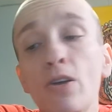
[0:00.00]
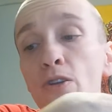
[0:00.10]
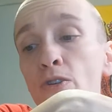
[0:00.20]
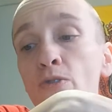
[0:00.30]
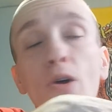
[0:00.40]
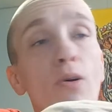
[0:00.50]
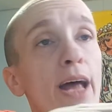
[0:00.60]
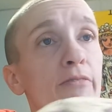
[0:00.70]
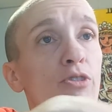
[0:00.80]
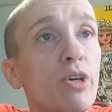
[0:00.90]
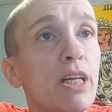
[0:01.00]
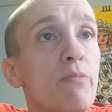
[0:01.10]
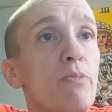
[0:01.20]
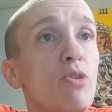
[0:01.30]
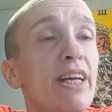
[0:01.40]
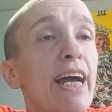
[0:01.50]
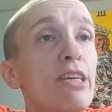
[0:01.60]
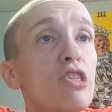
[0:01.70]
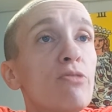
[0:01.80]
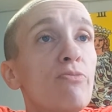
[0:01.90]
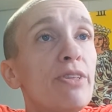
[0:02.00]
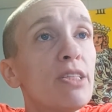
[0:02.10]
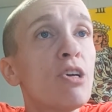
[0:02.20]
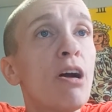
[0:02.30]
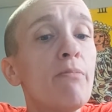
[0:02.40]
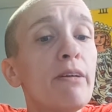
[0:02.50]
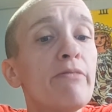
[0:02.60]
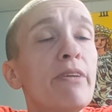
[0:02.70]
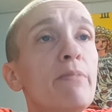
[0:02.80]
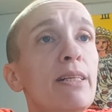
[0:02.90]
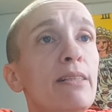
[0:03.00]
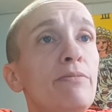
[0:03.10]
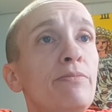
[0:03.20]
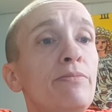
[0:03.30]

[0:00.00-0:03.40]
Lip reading: You don't have good communication with this karmic feminine.